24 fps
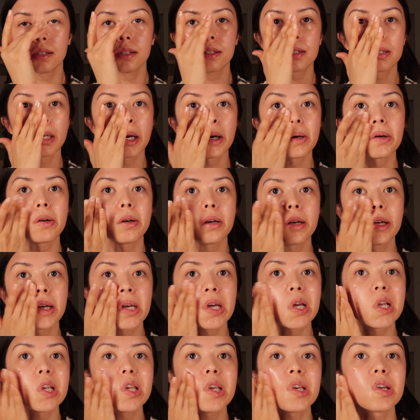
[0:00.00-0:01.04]
So,
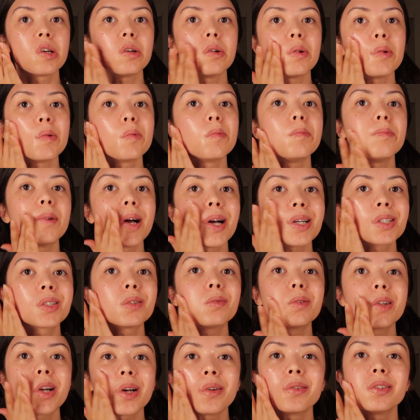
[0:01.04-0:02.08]
anywho, back to
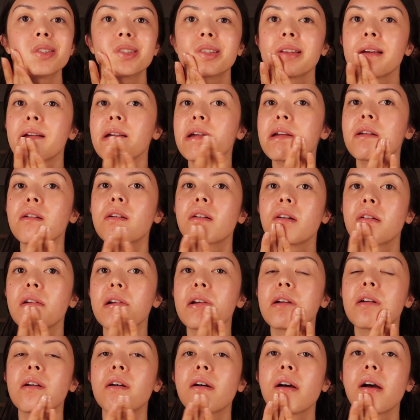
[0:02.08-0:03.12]
what I was saying.
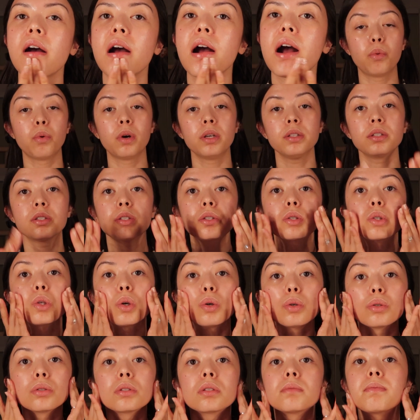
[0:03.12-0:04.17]
What's
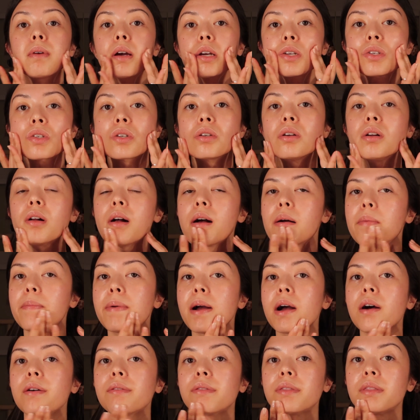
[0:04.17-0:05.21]
so special
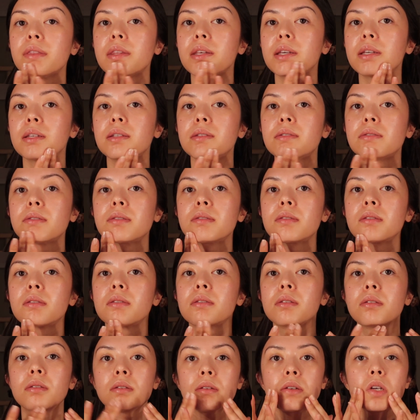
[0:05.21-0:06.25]
about this
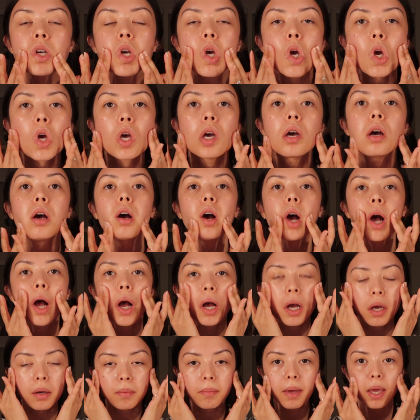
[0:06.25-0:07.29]

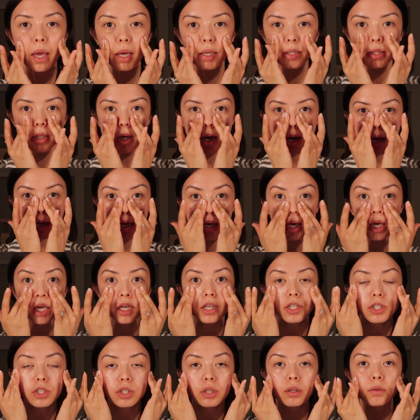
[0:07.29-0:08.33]
um,
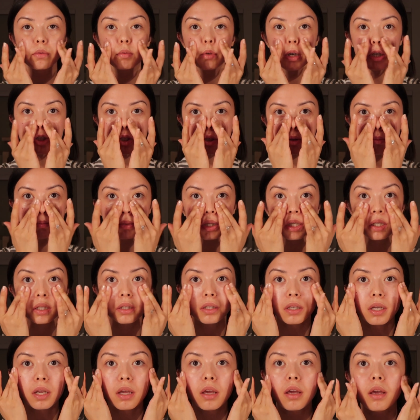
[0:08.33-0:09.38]
anti-aging
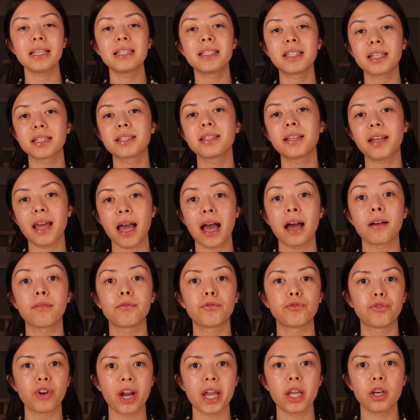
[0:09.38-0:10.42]
regimen. It doesn't have
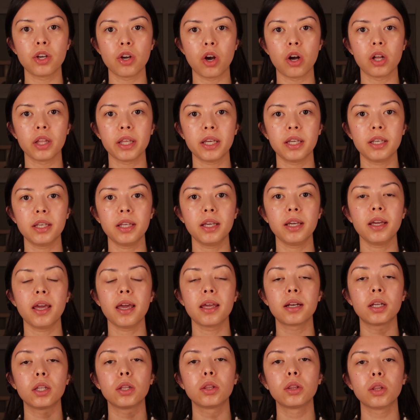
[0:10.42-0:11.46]
retinol in it.
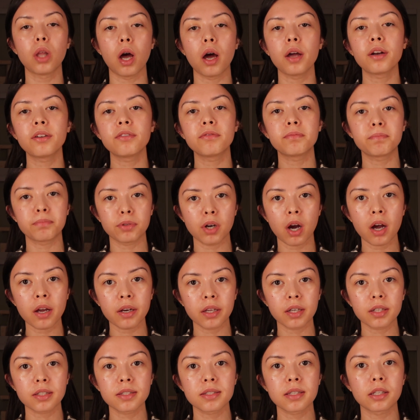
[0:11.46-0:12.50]
And a lot of
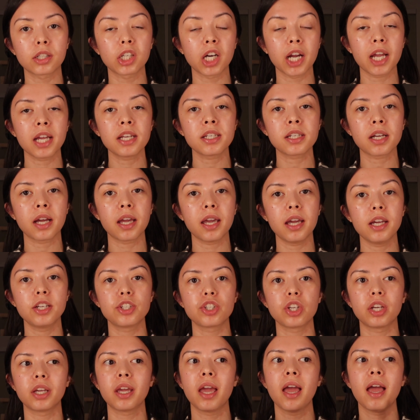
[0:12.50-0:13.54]
products that are
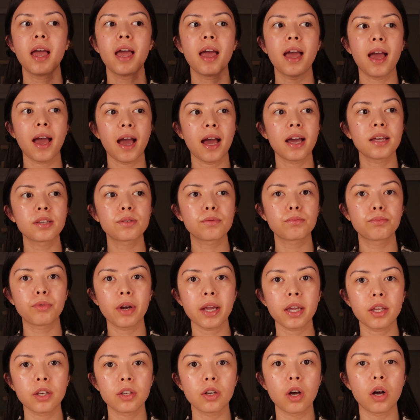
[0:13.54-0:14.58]
anti-aging has
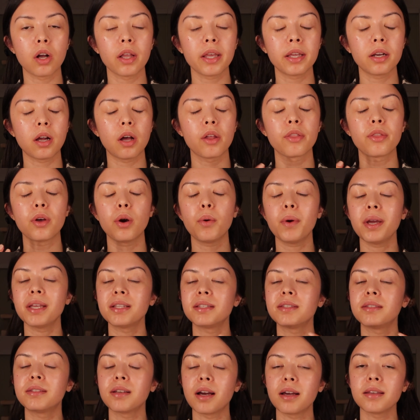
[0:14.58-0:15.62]
retinol and although
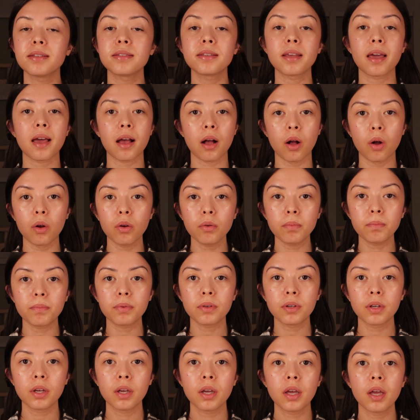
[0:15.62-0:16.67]
it does help,
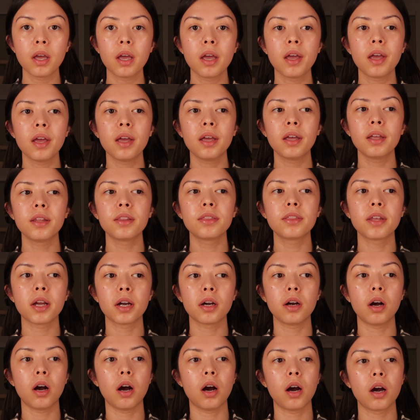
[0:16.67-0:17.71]

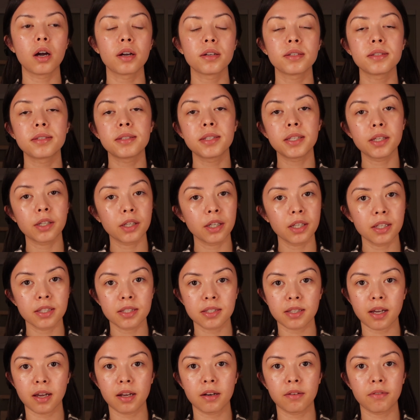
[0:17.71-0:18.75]
there are
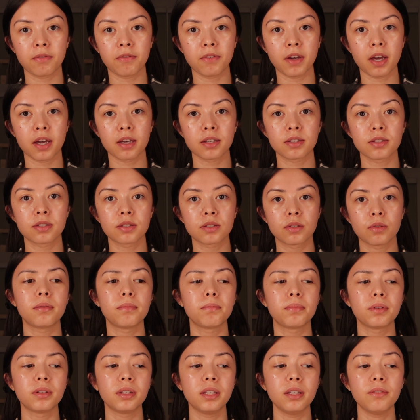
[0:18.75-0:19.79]
serious side effects. I
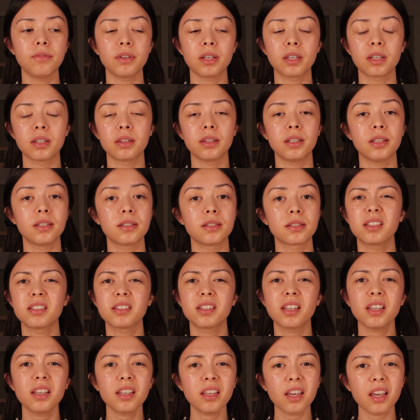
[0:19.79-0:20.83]
believe it can lead to
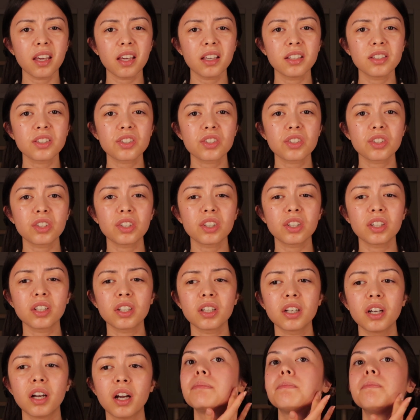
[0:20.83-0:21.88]
skin
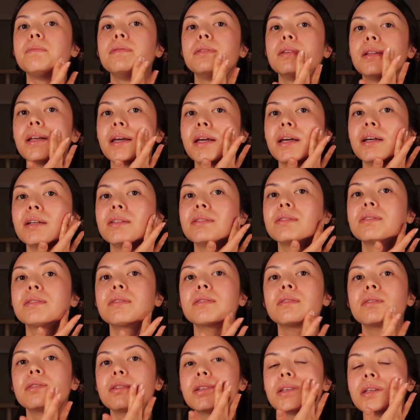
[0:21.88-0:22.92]
cancer. The
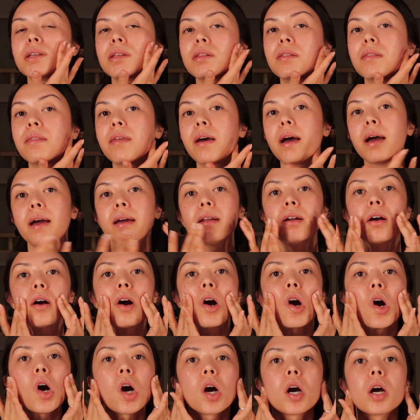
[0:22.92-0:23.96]
plants that
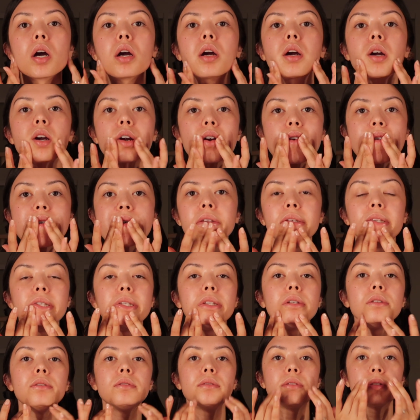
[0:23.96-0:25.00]
are
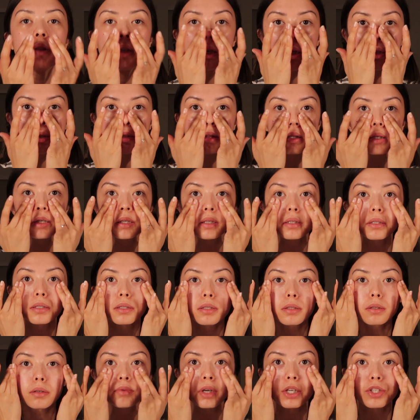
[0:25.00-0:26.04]
used in
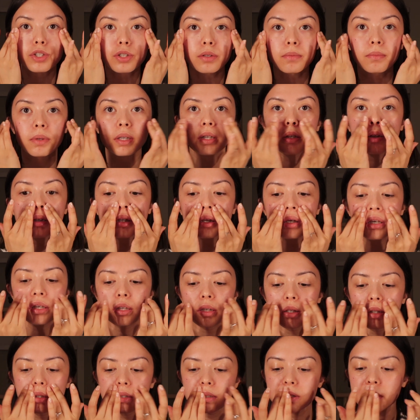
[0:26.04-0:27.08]
this regimen
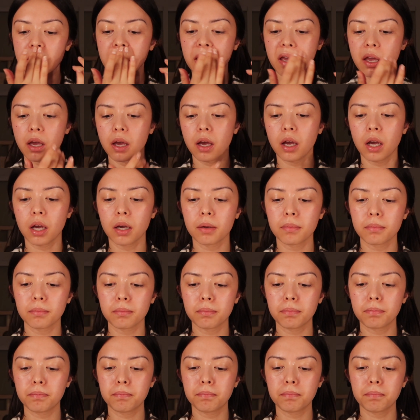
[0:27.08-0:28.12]
is
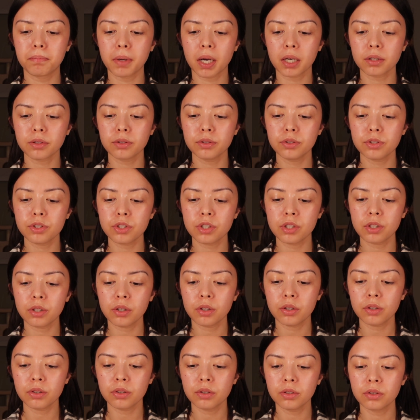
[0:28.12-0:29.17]
um,
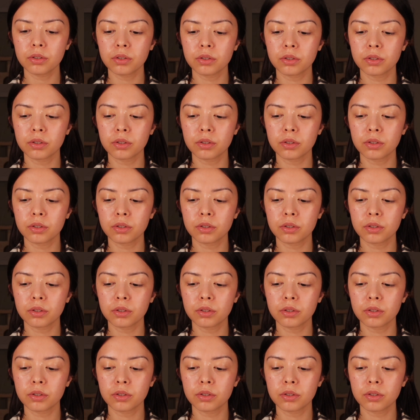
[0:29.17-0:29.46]
bakuchiol,